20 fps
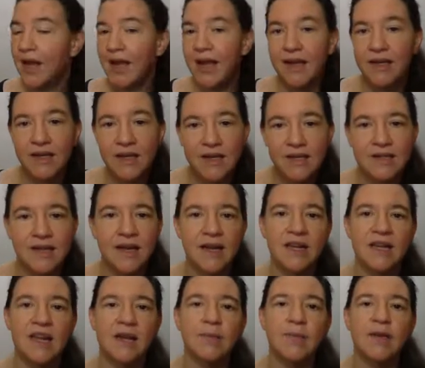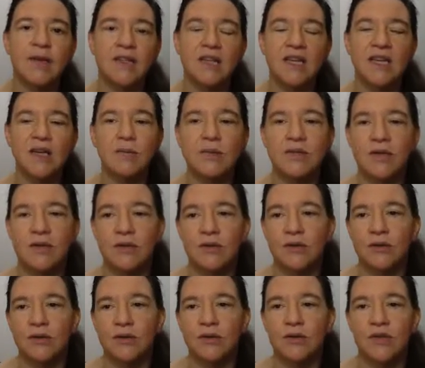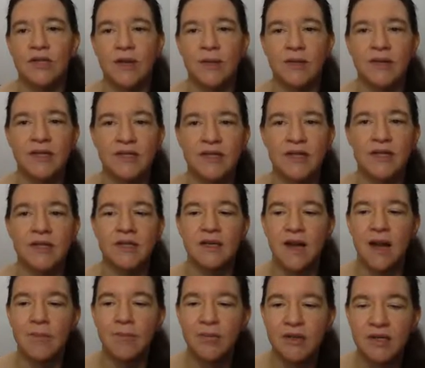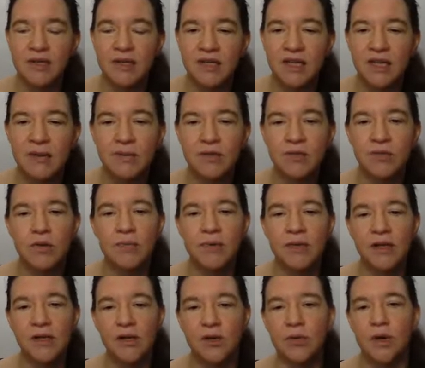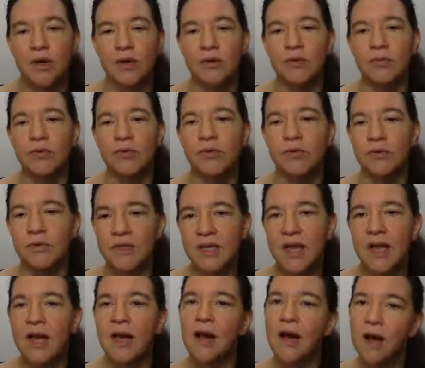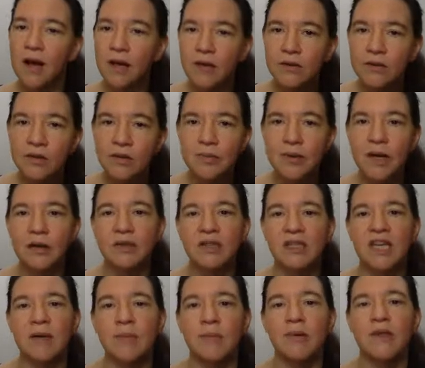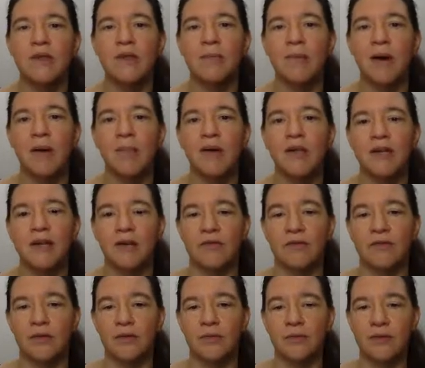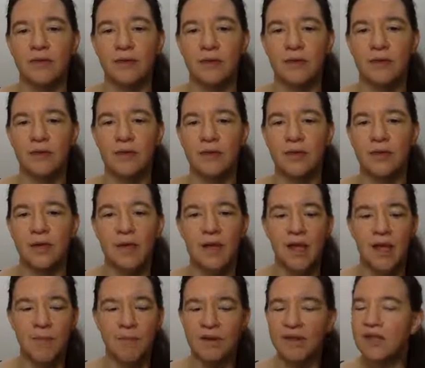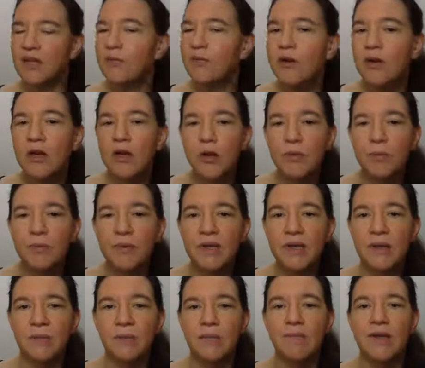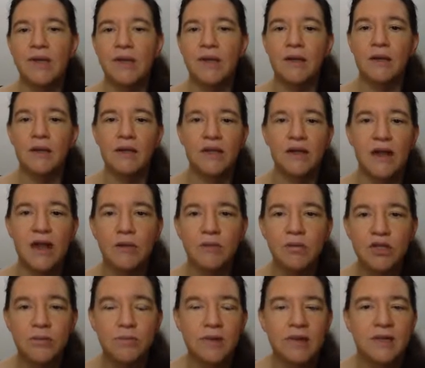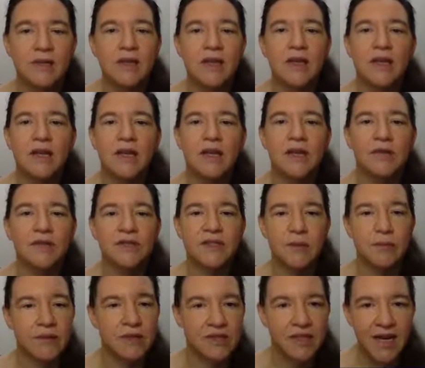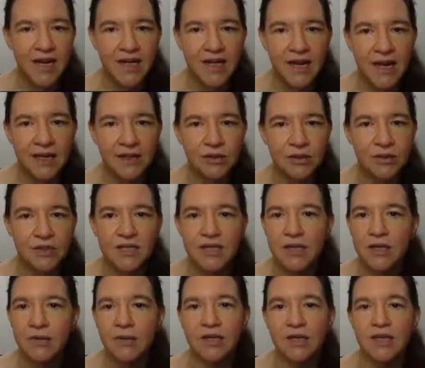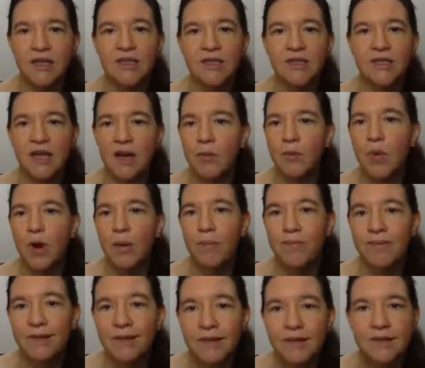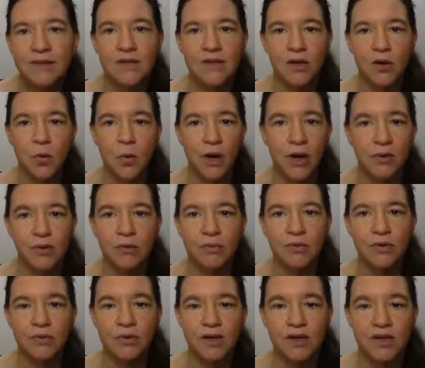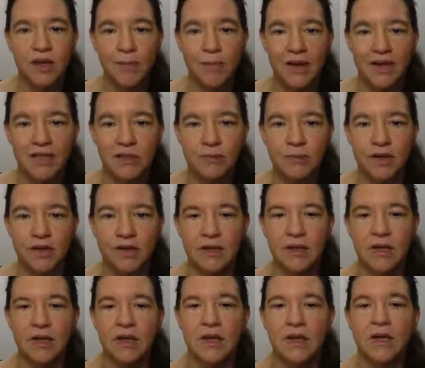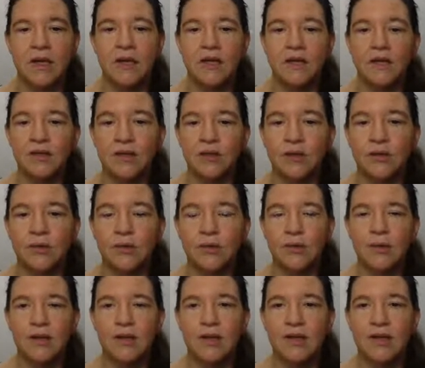And yes, academic teams and also to some extent company teams who are building quantum computers are good about keeping the public informed. But there will not be a big announcement if some state actor secretly somewhere builds a quantum computer in their basement. So